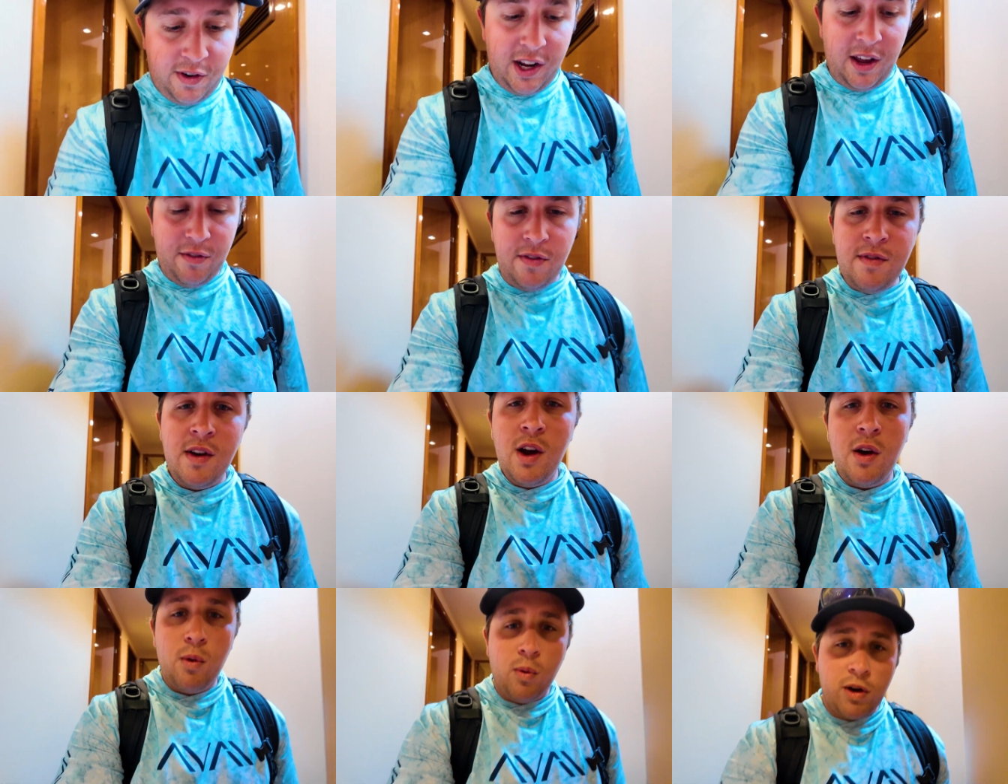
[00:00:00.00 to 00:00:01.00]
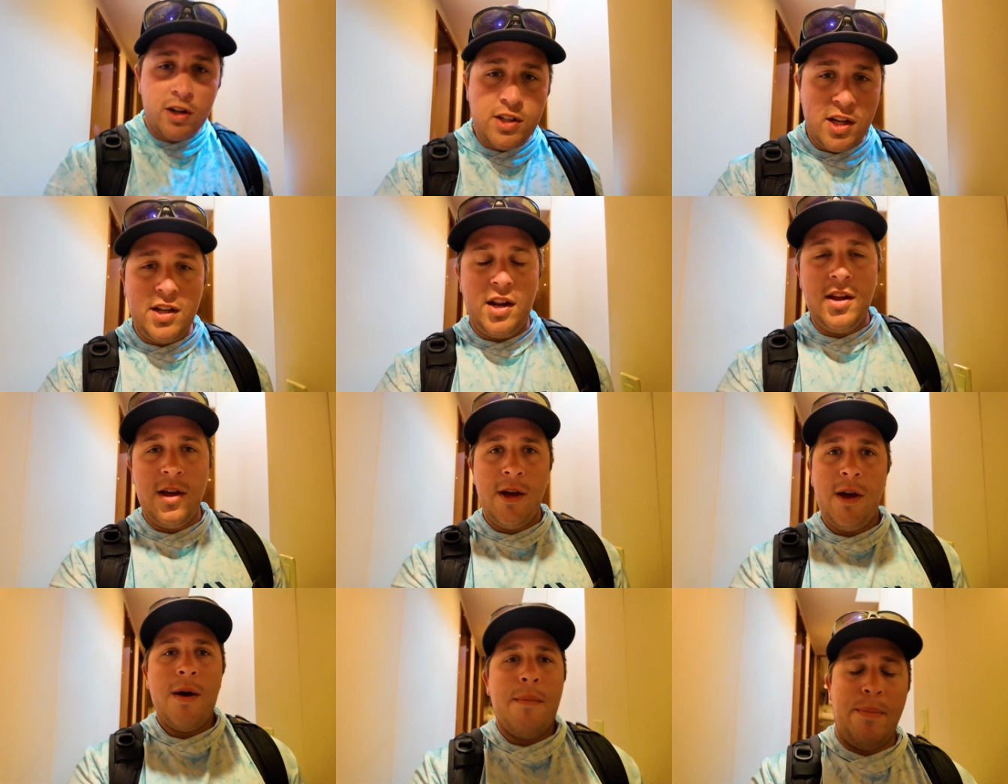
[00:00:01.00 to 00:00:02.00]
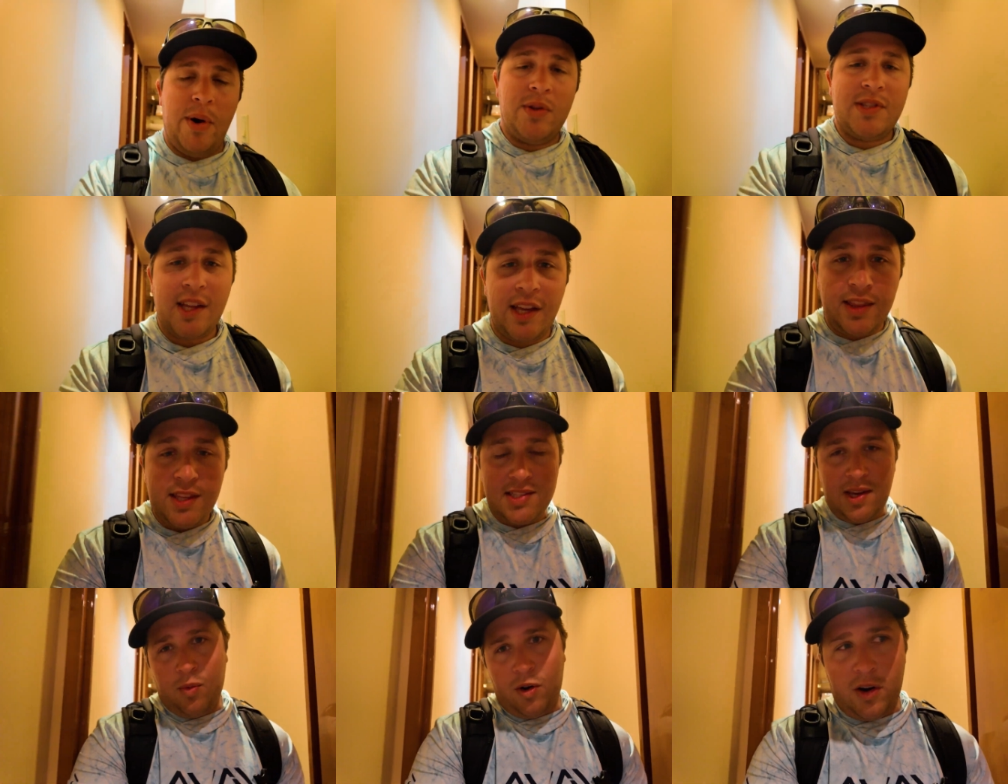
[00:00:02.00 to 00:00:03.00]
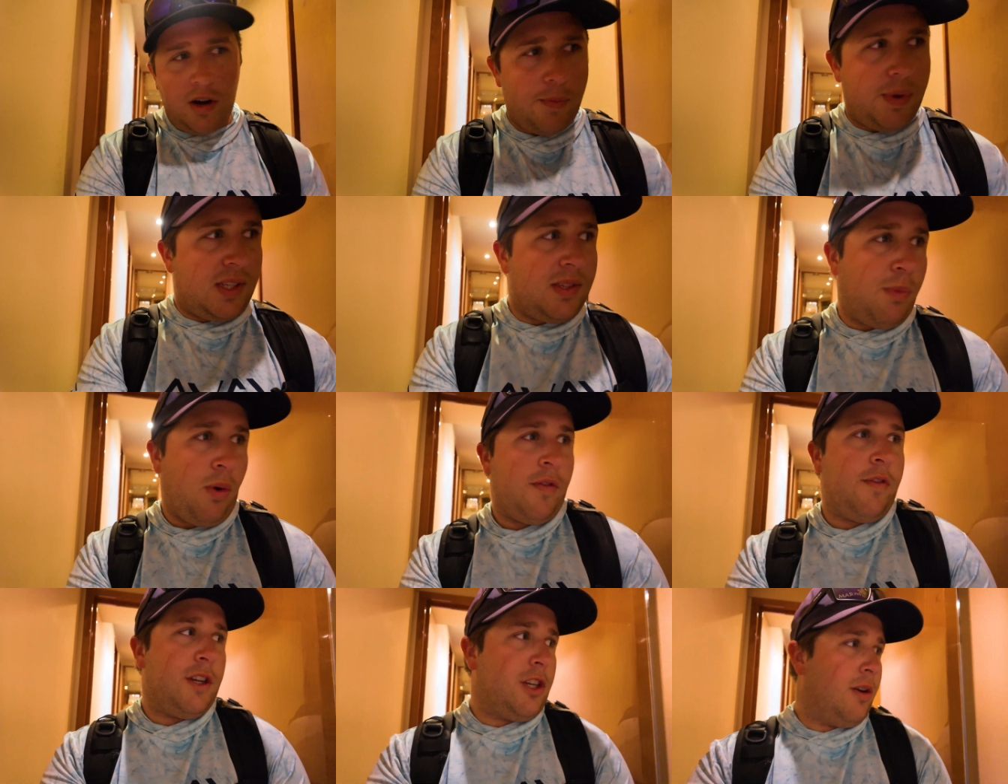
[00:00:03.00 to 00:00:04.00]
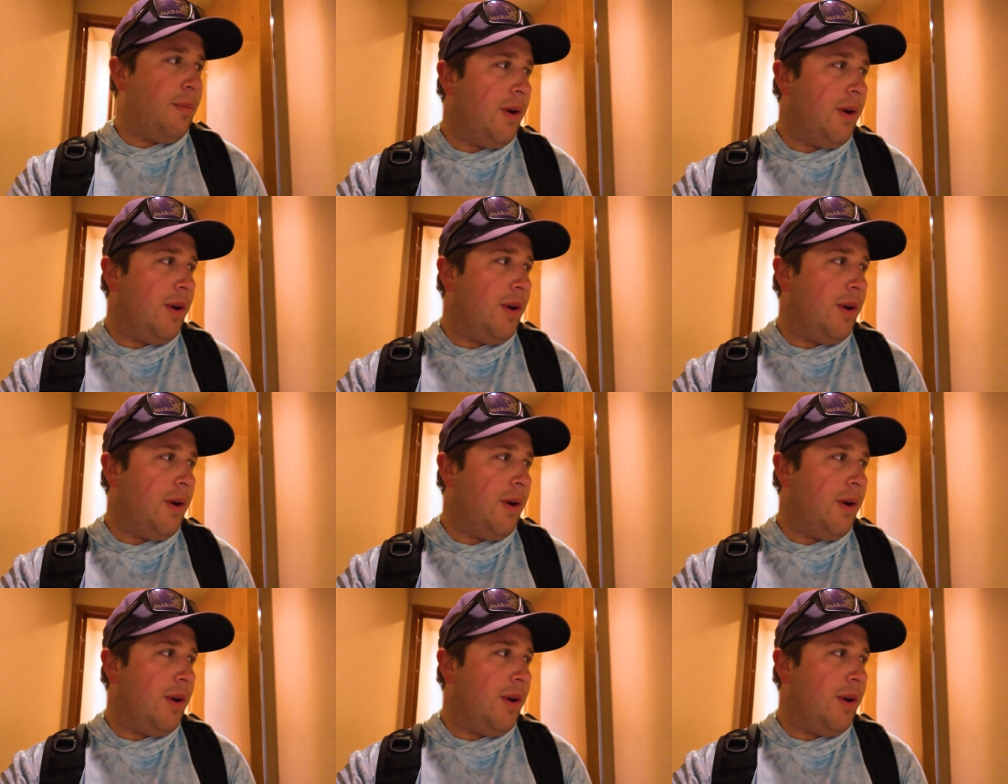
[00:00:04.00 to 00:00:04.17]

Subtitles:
funny, I've worked on boats like this. I work on a big sport fisher,